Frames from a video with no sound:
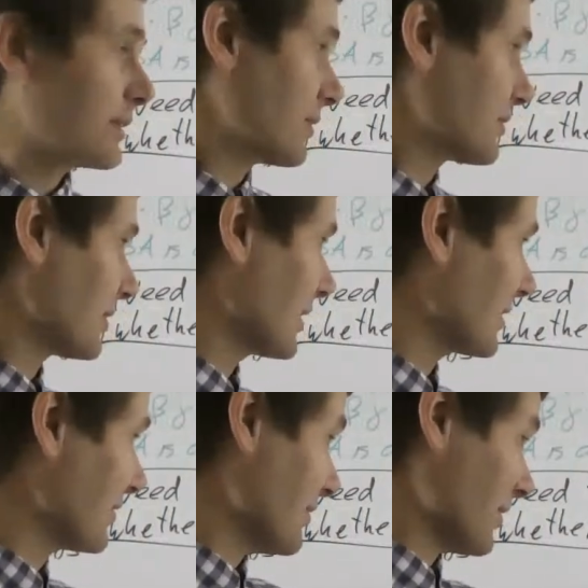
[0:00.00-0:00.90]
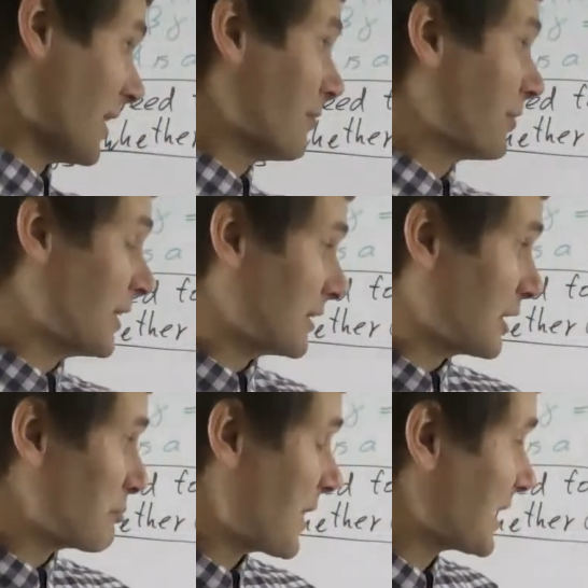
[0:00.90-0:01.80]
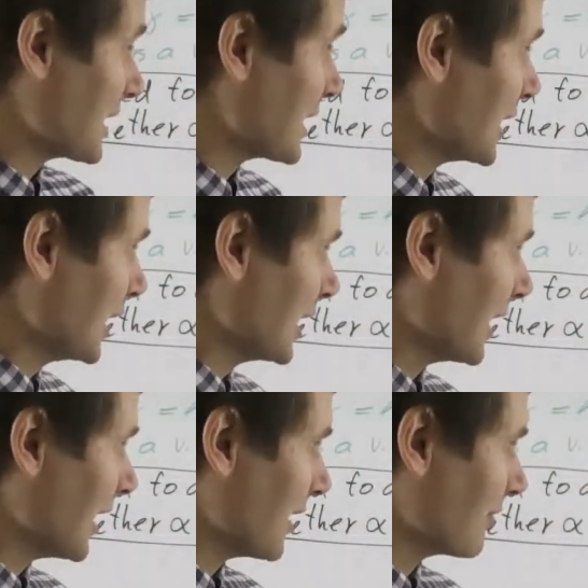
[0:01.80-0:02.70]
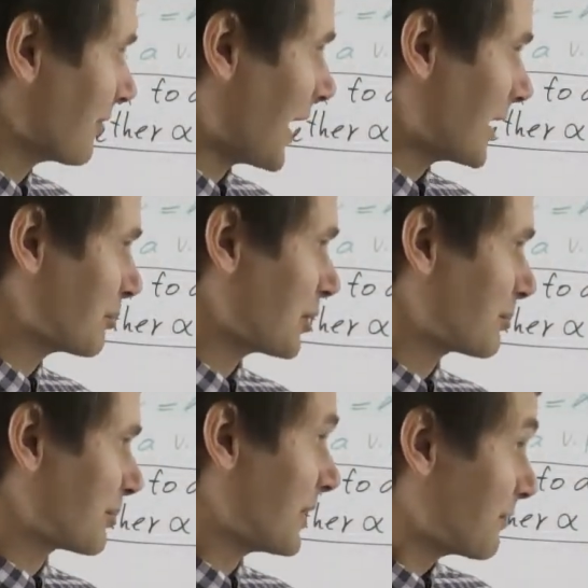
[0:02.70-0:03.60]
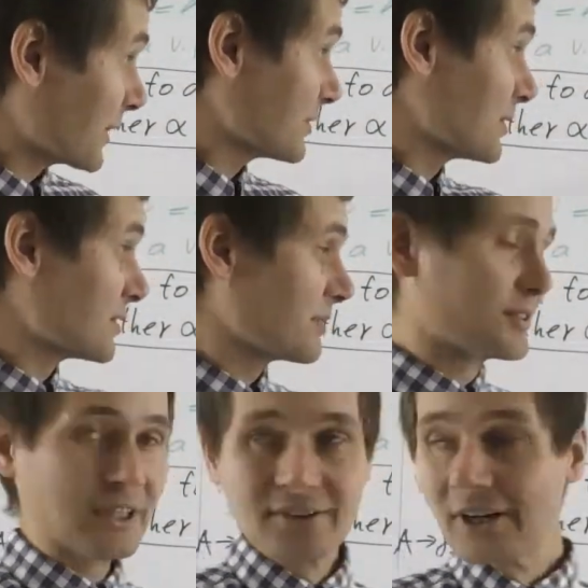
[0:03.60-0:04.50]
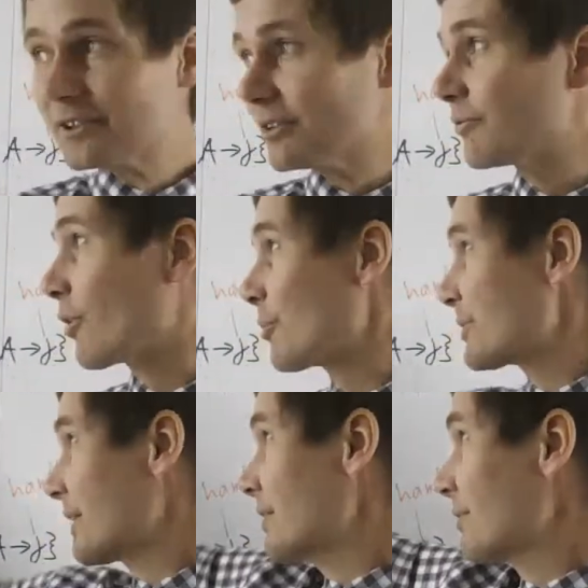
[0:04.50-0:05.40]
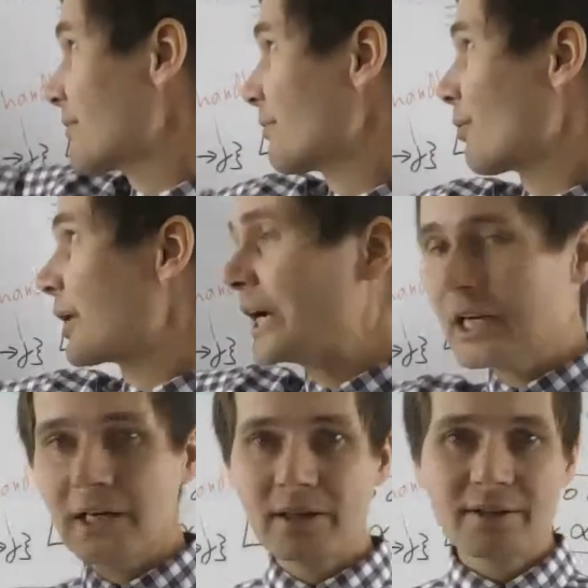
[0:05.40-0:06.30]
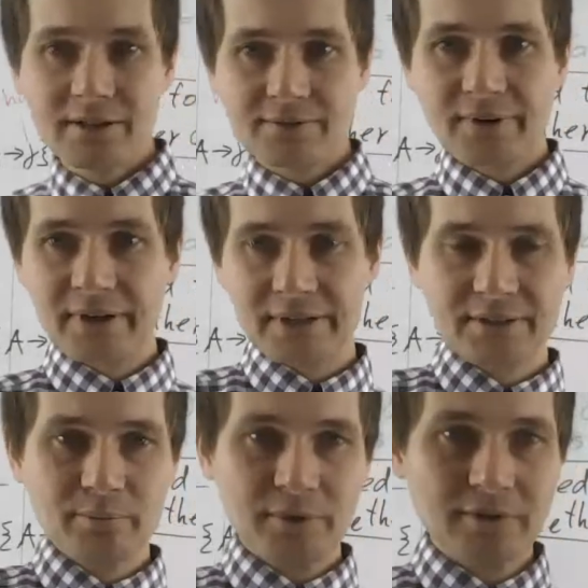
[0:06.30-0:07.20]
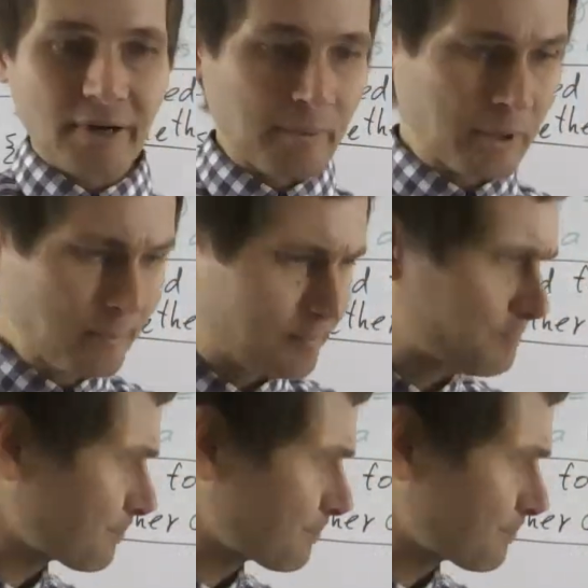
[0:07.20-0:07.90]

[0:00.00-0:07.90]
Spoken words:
There's infinitely many viable prefixes of sentential forms, even for this very simple grammar.